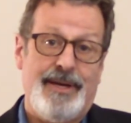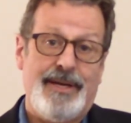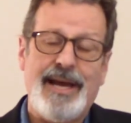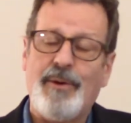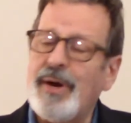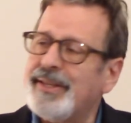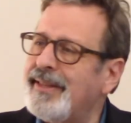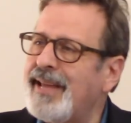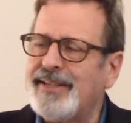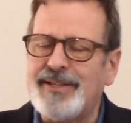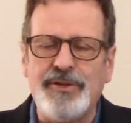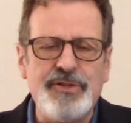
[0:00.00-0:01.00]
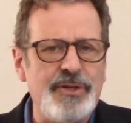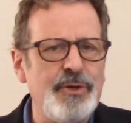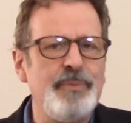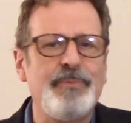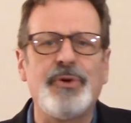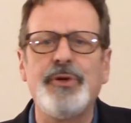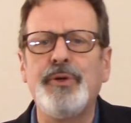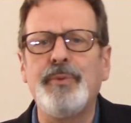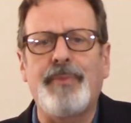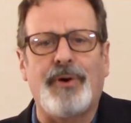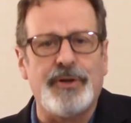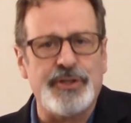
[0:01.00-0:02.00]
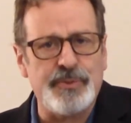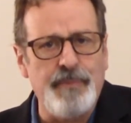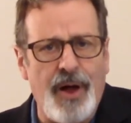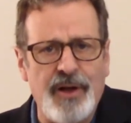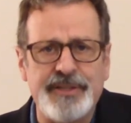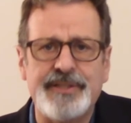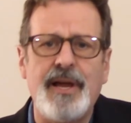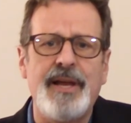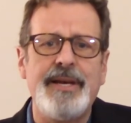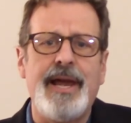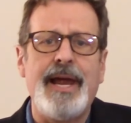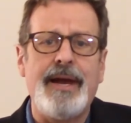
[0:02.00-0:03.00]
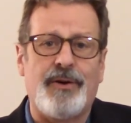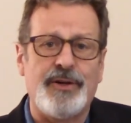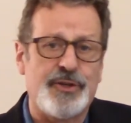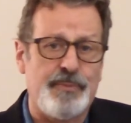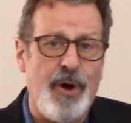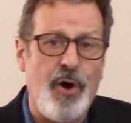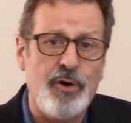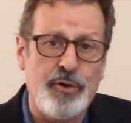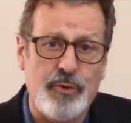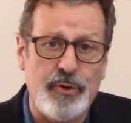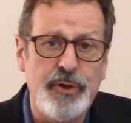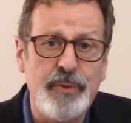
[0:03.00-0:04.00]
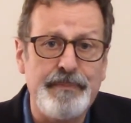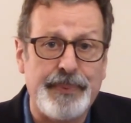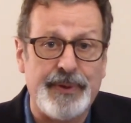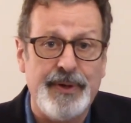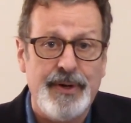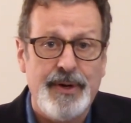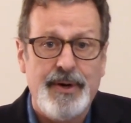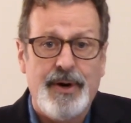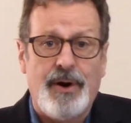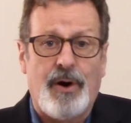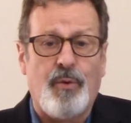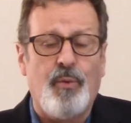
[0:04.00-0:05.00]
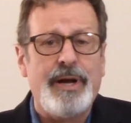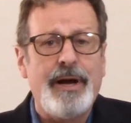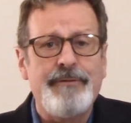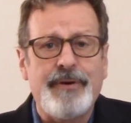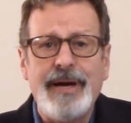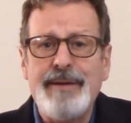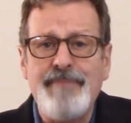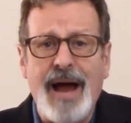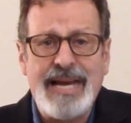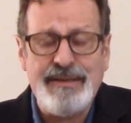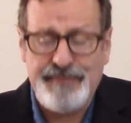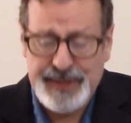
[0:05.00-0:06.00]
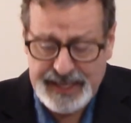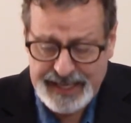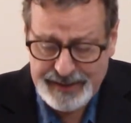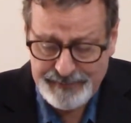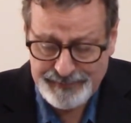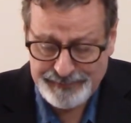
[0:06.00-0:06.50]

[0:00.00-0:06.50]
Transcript: Now, whether that's a Zoom room or a small Sunday or a small group or whatever it might be,